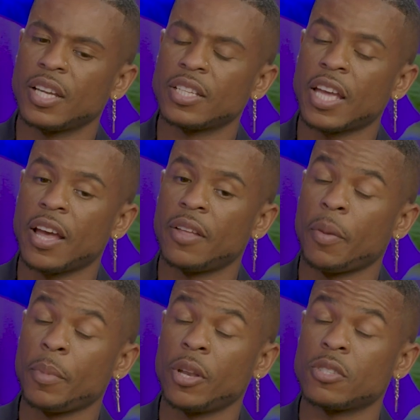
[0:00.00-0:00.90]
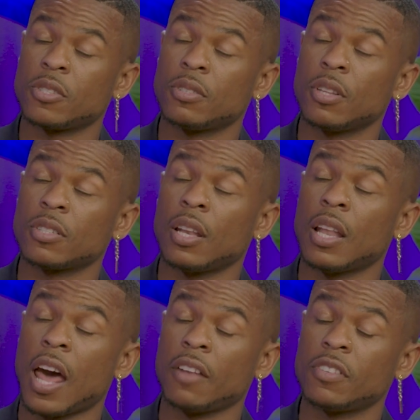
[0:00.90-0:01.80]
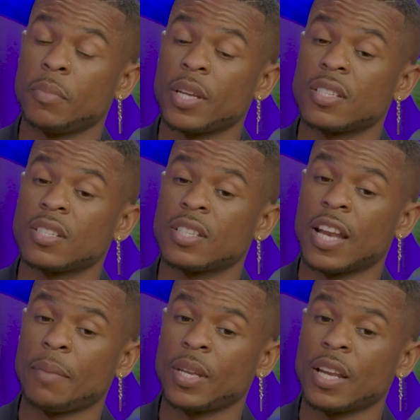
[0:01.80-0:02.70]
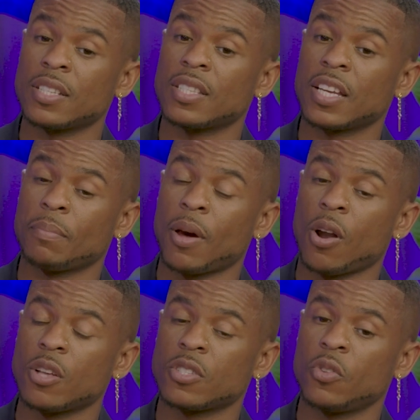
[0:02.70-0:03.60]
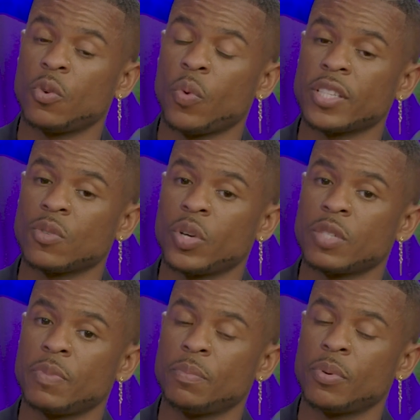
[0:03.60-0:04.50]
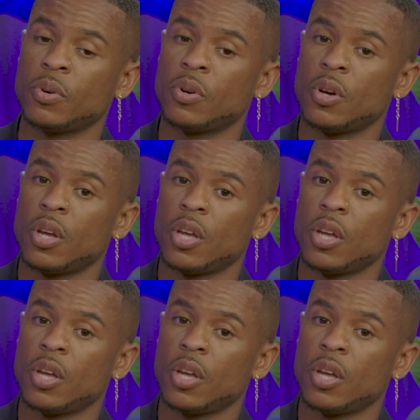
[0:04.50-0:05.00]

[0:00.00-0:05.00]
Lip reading: Yeah. I mean, there's a lot of dimensions to that. I mean, I just think about also the ways in which people,